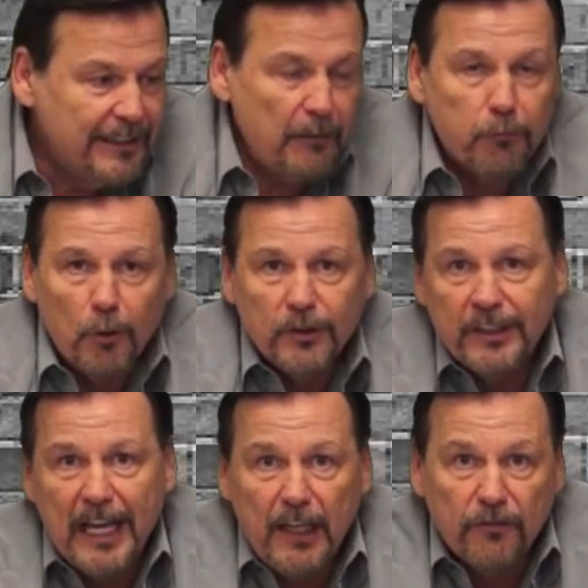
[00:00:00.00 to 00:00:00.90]
They rolled
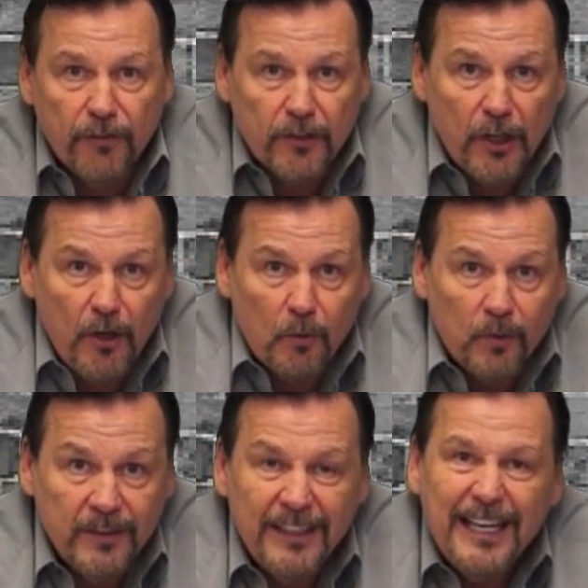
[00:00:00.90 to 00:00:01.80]
the dice for
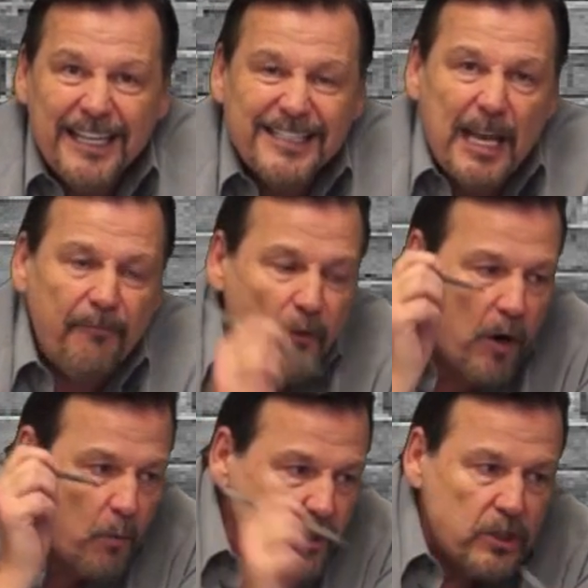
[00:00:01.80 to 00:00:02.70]
two, except
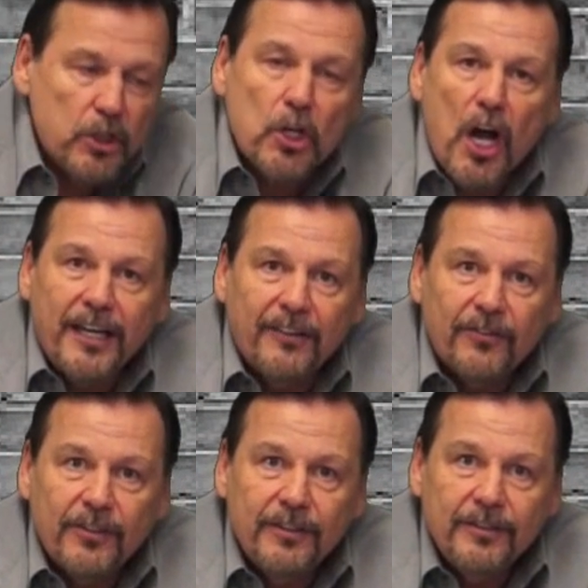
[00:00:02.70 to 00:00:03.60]
for it was
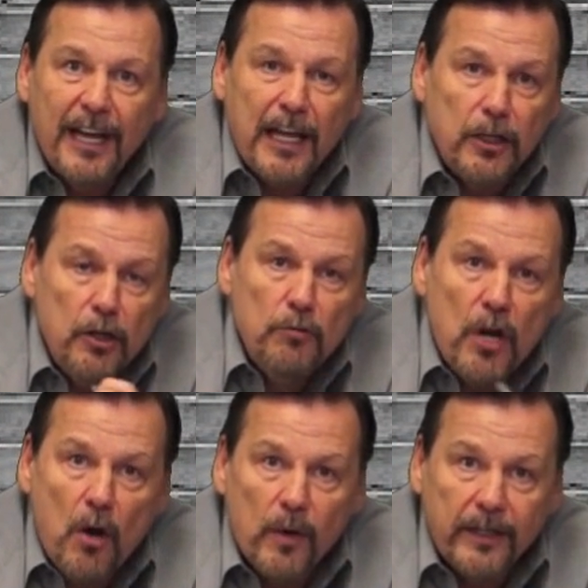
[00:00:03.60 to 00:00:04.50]
dishonest. And you
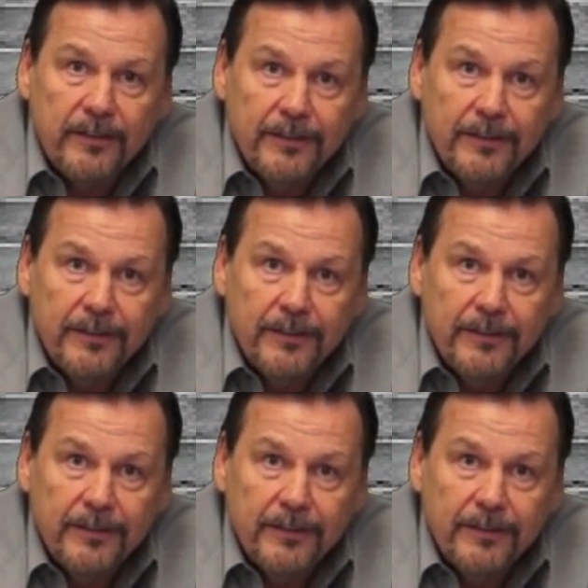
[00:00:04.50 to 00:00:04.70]
know it.